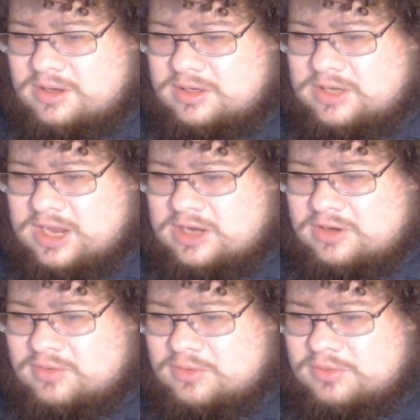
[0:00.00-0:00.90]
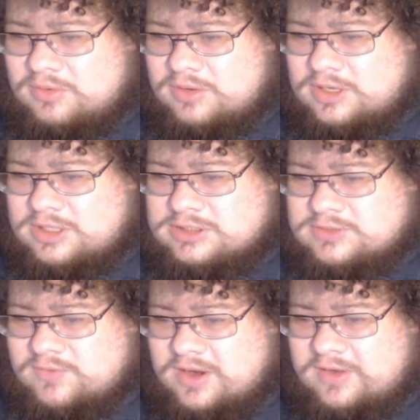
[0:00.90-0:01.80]
Daniel is
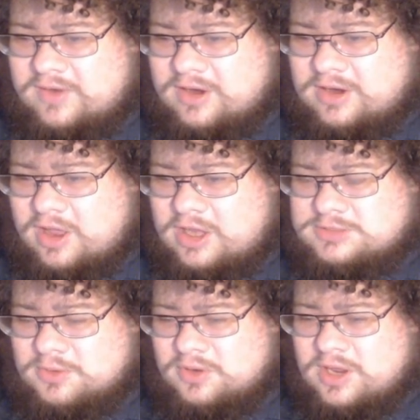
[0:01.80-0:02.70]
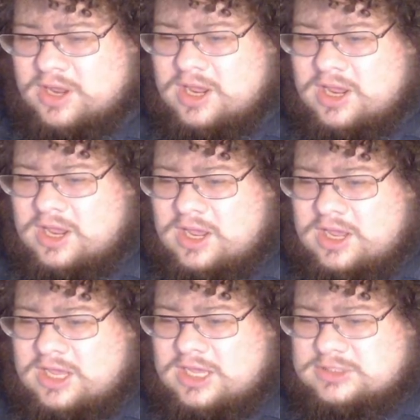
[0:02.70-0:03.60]
very, very knowledgeable.
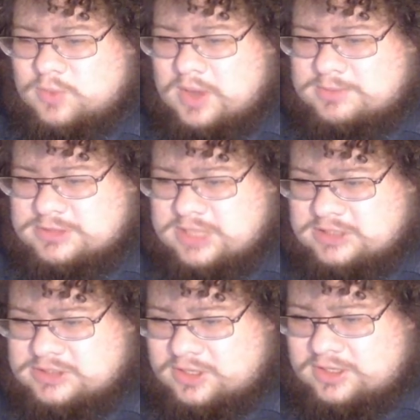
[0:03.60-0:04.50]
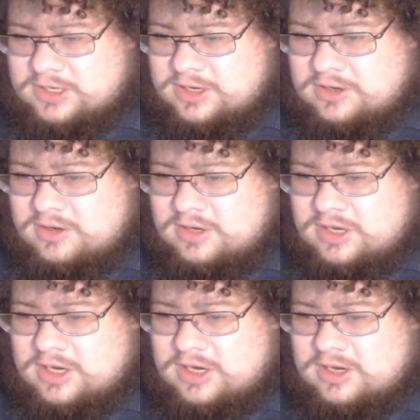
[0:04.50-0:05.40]
His website's on there,
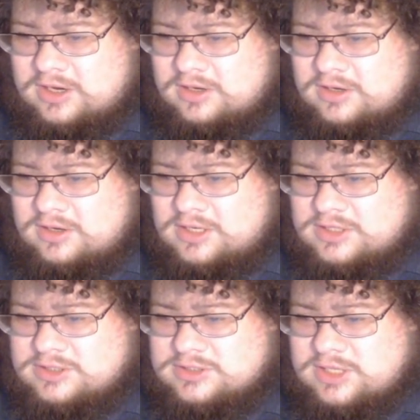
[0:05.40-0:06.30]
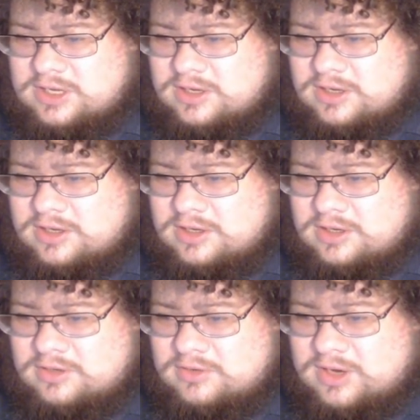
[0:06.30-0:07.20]
and he's a
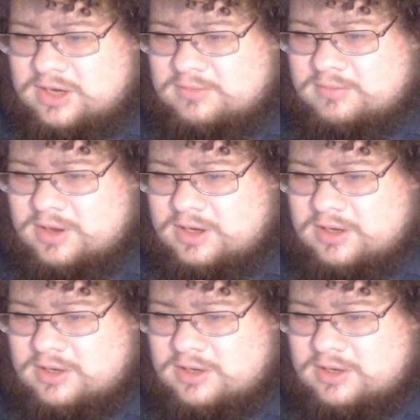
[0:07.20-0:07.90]
great buddy.